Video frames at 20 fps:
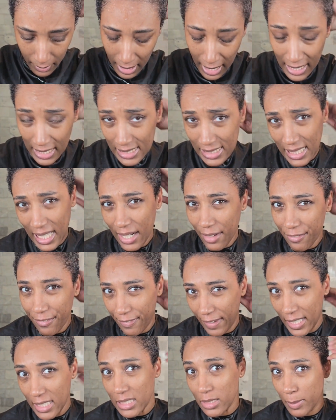And it's not a
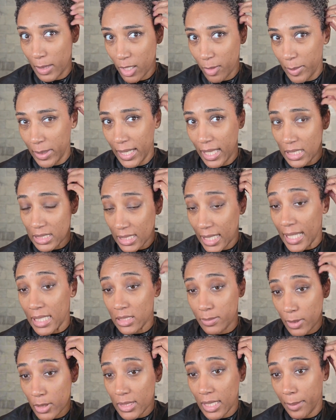faint smell of bananas. Like it
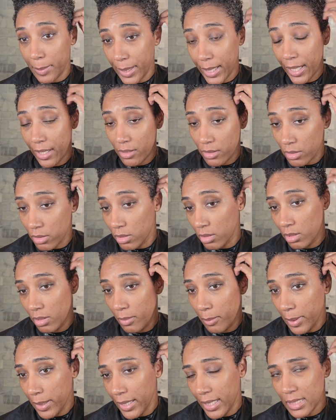smells like bananas,
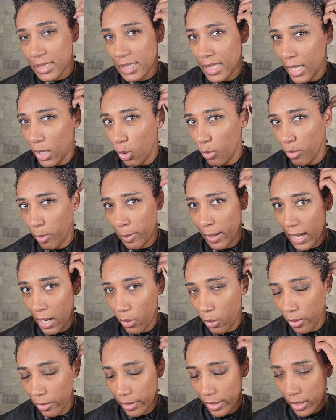but it's not
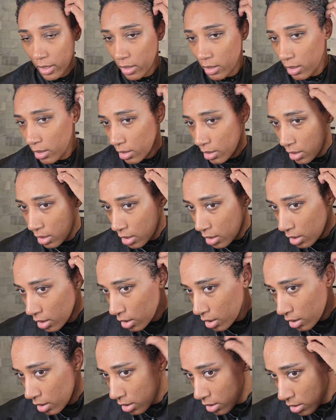overpowering.
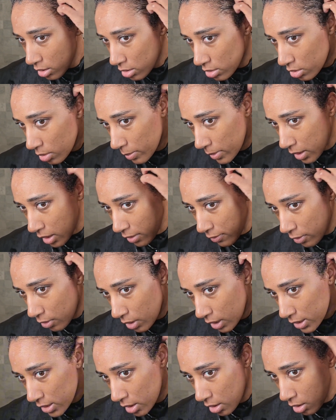So I'll give you
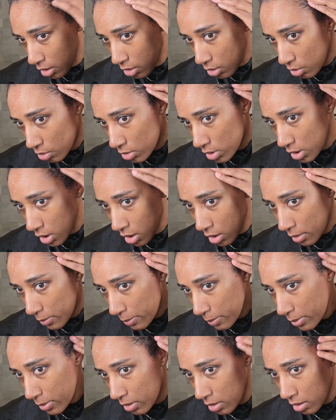guys a close
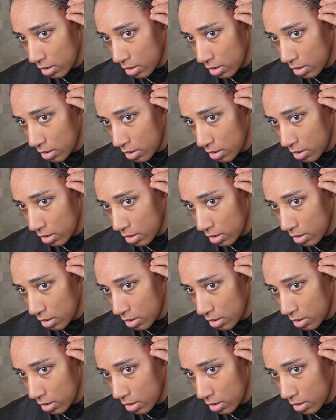up.